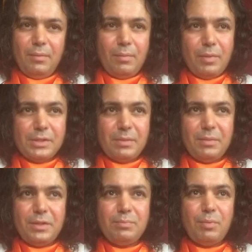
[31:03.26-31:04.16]
what Moksha
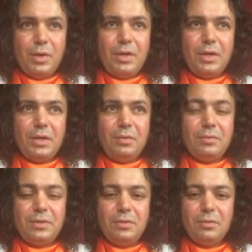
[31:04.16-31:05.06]
Mukti is pointing you,
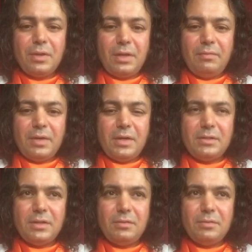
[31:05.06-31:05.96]
see, don't give
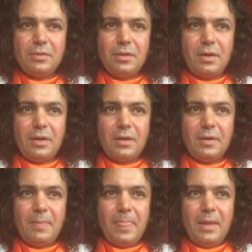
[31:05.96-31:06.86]
attention to the thought.
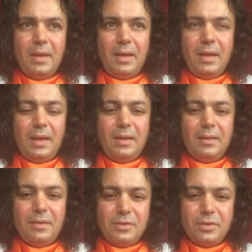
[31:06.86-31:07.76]
And
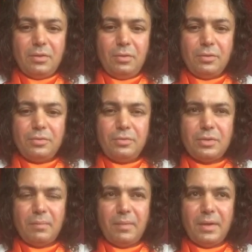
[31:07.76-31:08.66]
there is a close to
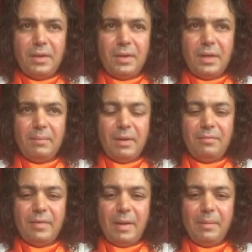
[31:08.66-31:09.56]
someone in my
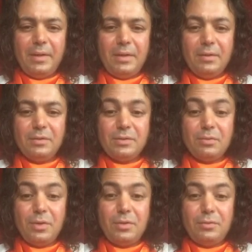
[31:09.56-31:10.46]
family, is
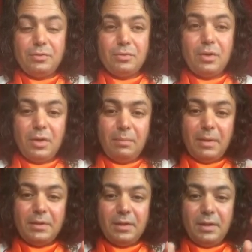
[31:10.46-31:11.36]
going through so-called
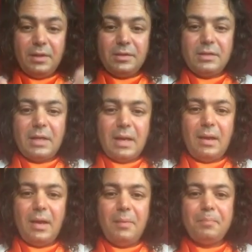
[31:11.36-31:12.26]
mental illness, and I
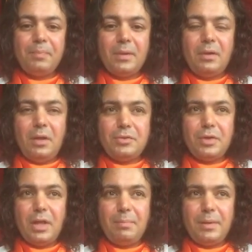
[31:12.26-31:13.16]
am also
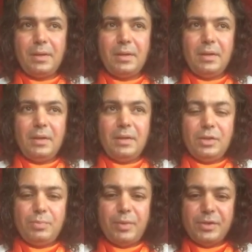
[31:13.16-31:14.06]
helping
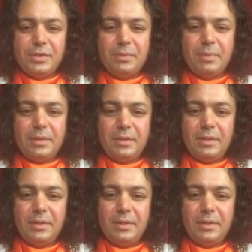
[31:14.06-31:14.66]
this person. But